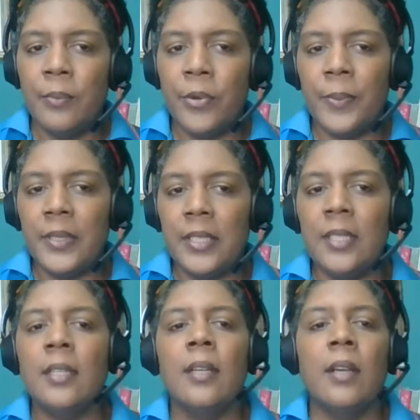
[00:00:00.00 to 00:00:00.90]

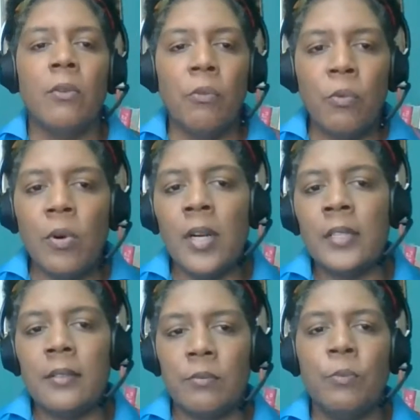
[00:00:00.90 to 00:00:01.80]
property?
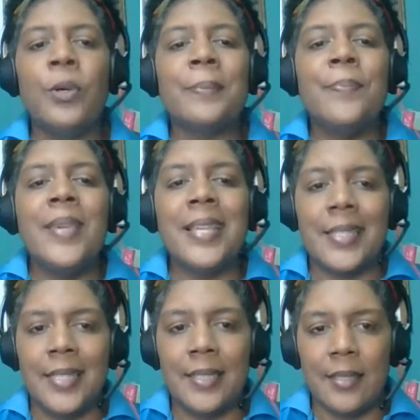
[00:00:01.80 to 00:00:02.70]
What
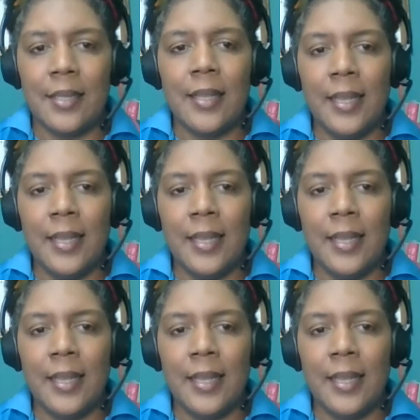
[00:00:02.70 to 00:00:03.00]
makes it